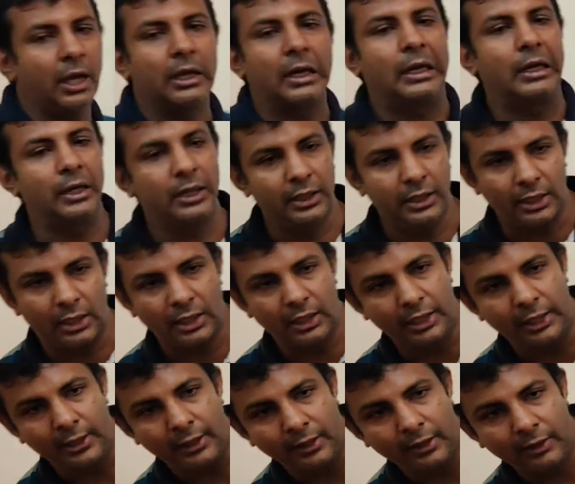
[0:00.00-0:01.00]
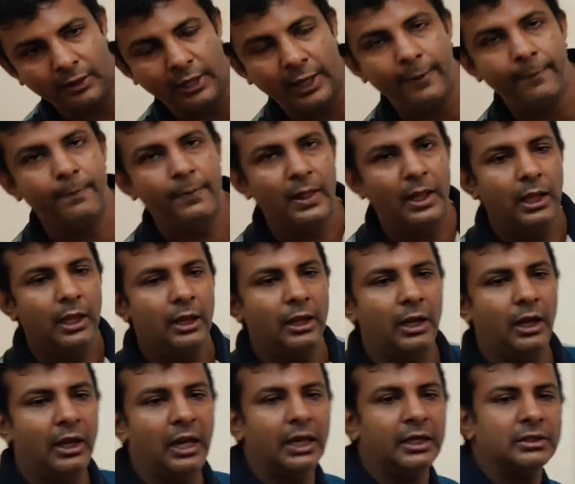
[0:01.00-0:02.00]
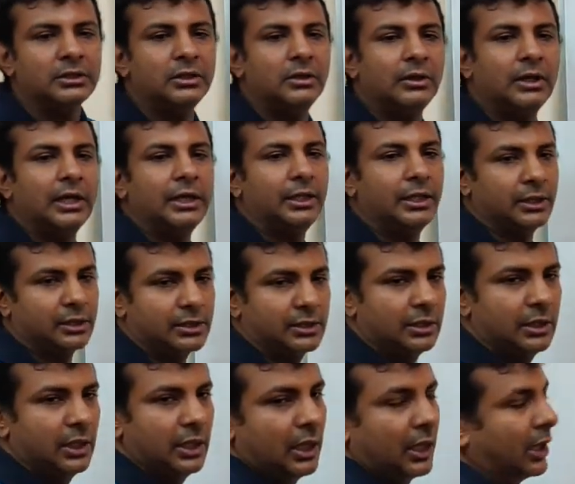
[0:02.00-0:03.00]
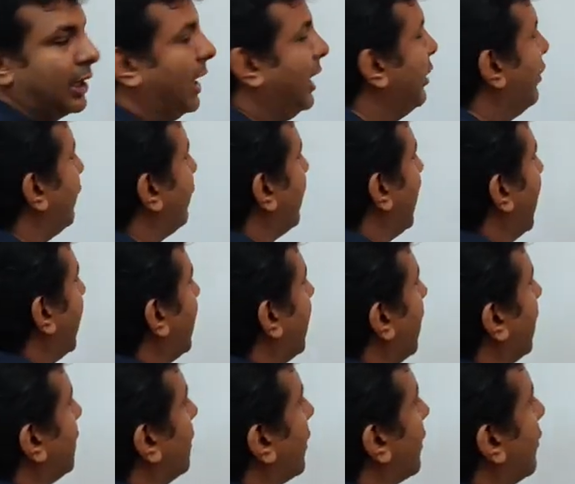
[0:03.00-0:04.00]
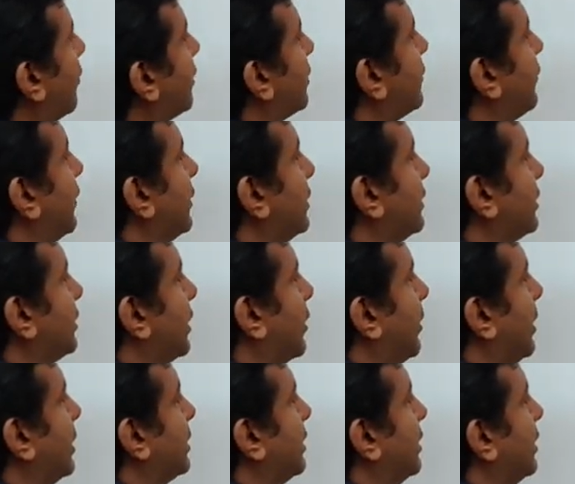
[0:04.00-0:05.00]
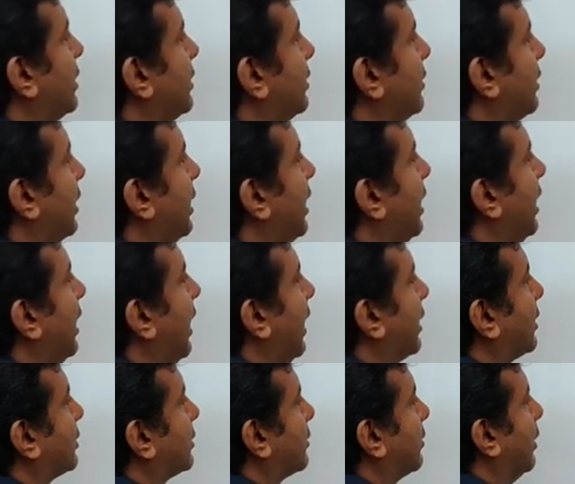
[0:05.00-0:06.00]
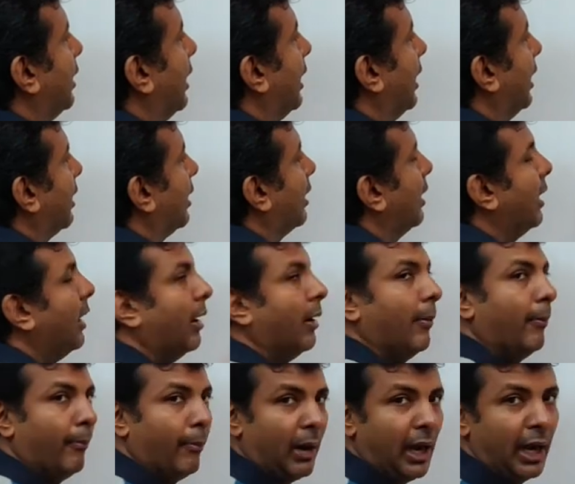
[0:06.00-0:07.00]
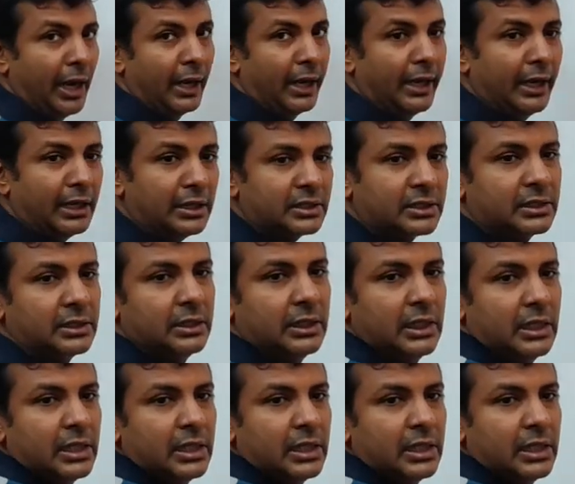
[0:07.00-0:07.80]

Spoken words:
clearly. Okay. Now let us look at this. Can you find out the roots for this equation? 3x square minus